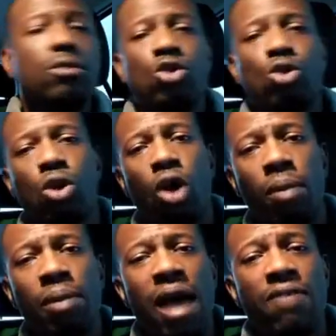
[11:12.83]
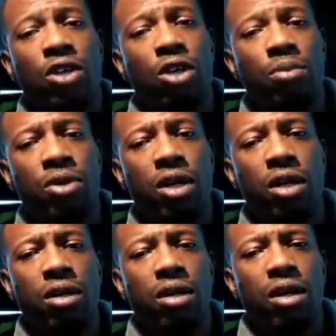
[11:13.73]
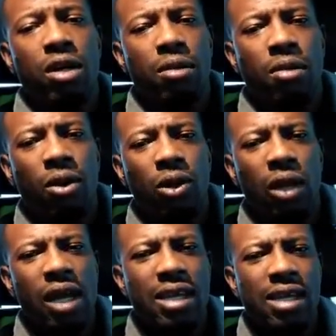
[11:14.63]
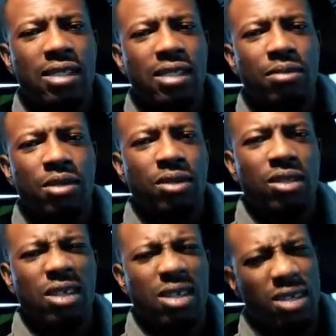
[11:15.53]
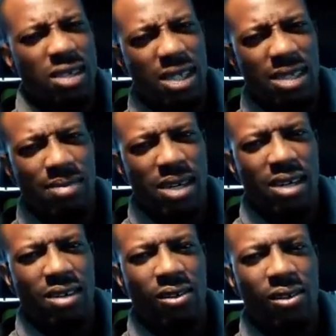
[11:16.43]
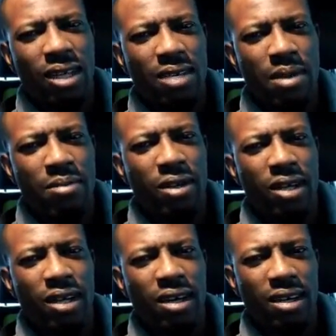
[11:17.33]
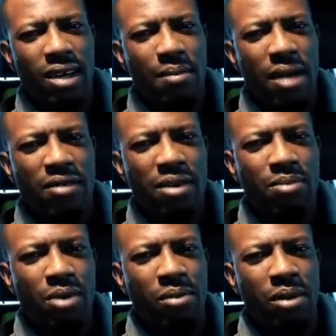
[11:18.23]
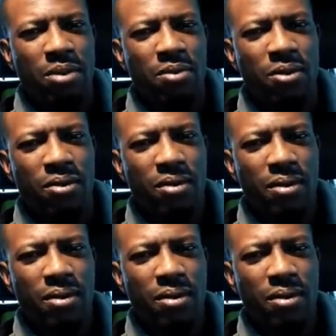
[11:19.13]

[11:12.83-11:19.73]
to come live on the computer. Ololade is in the building. Ah, man, Ololade, my brother, I'm having problems, bro.